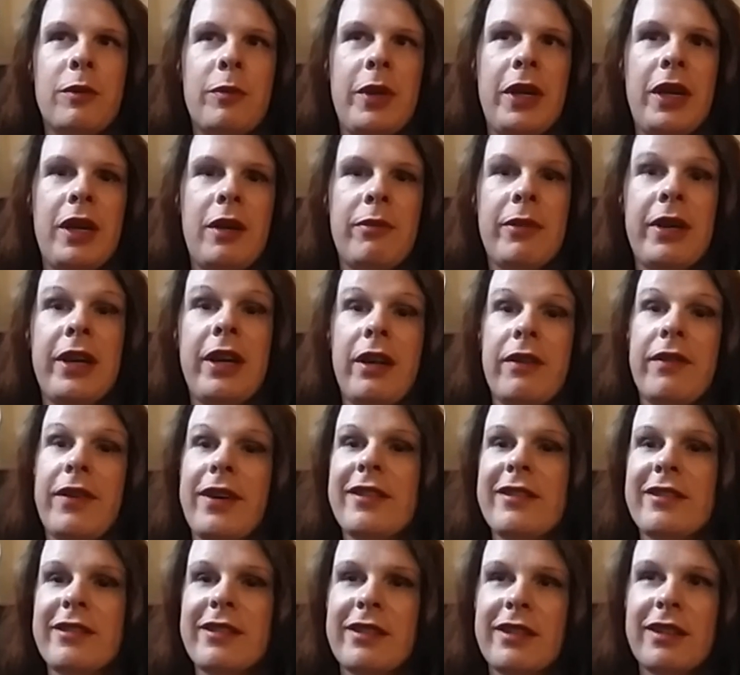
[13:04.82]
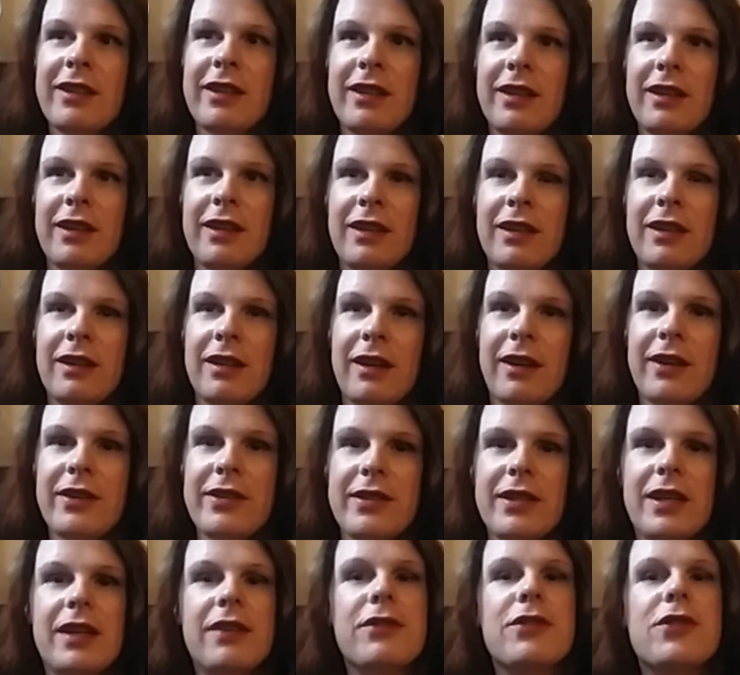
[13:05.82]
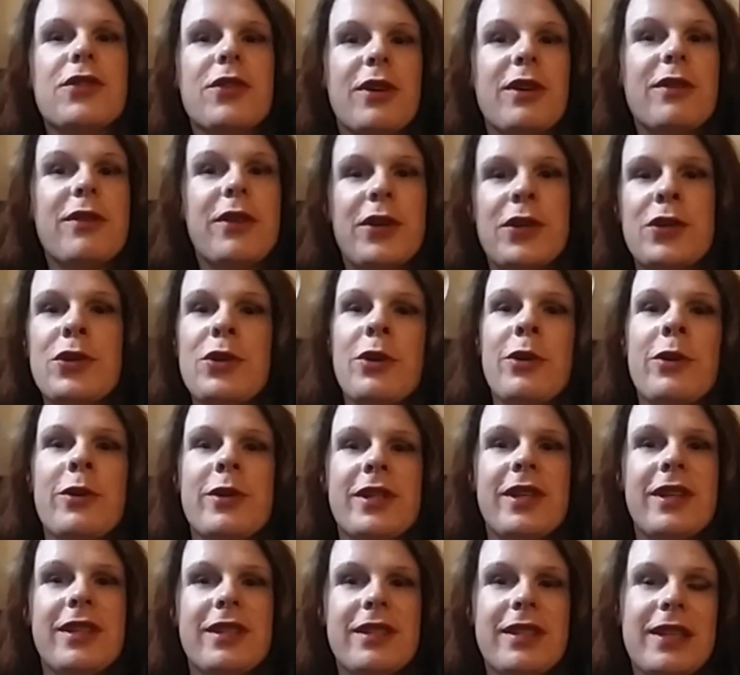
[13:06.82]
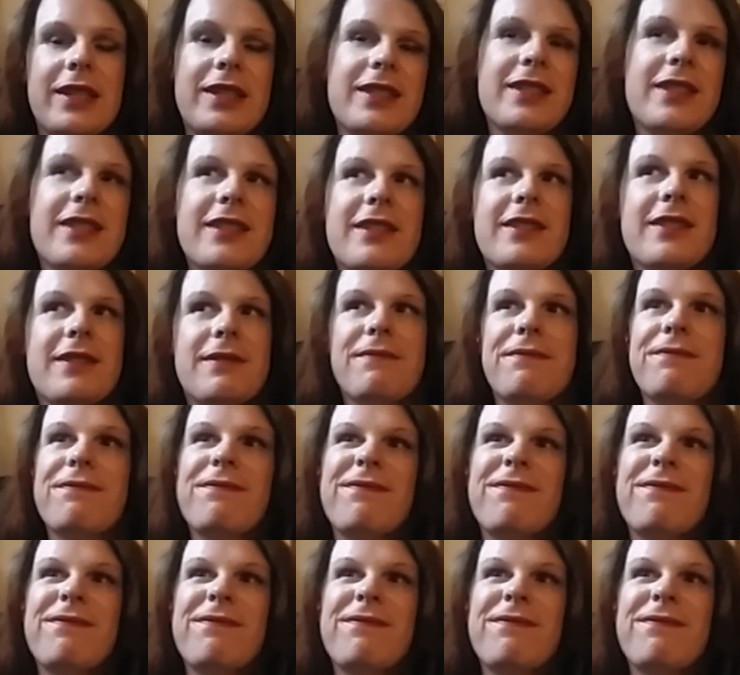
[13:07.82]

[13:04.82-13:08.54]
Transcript: me and many of us, our stuff sort of controls us. That's,